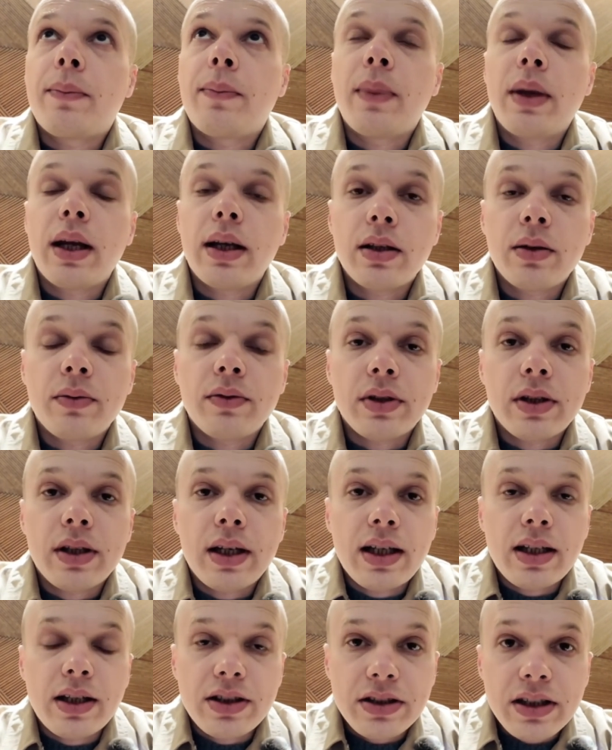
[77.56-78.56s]
As of
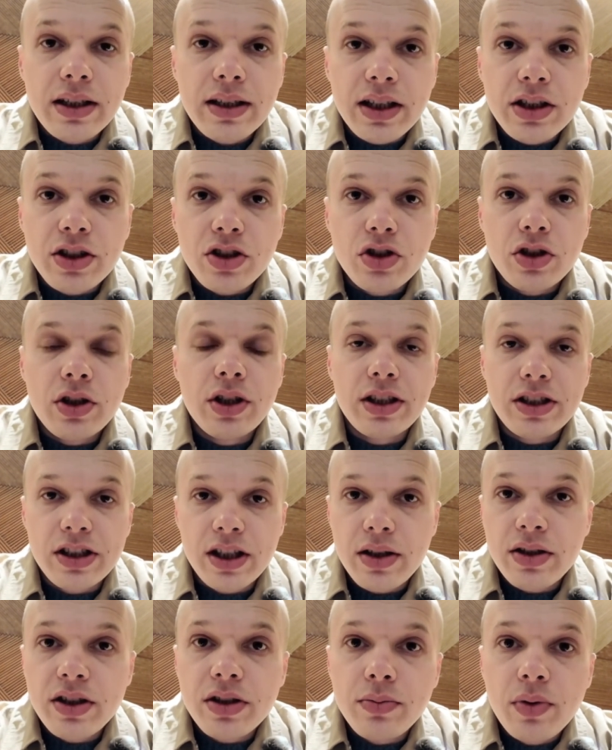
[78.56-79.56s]
today, he's thinking, should he
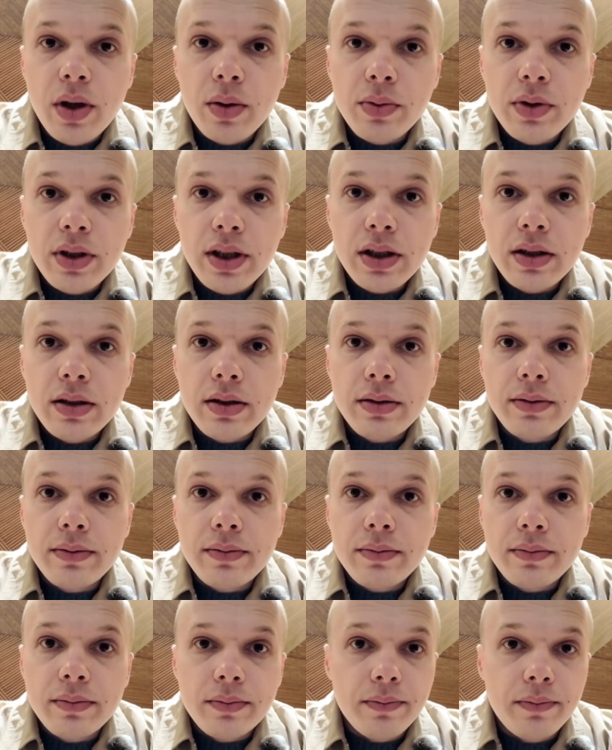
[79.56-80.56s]
sell this property?
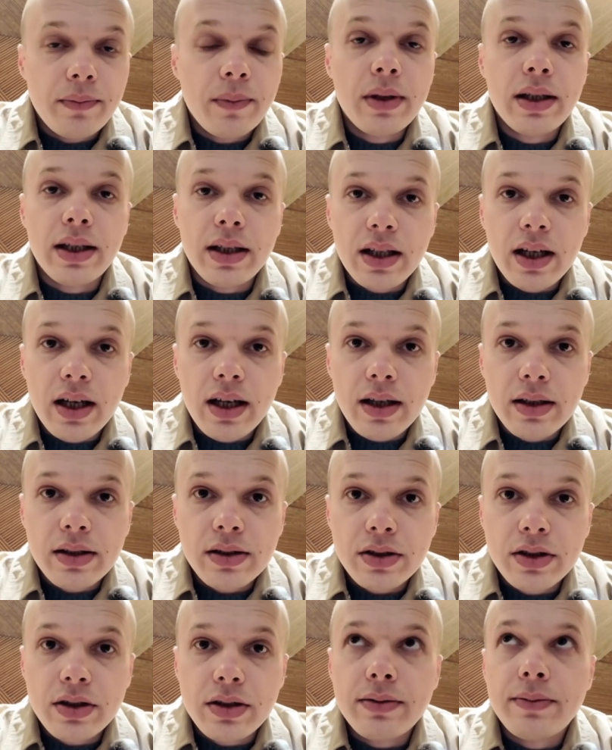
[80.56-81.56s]
He
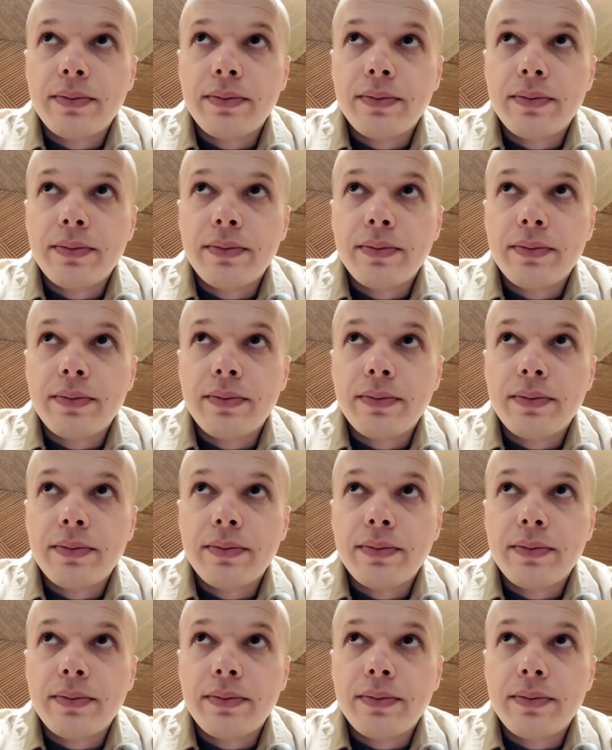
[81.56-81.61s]
can't.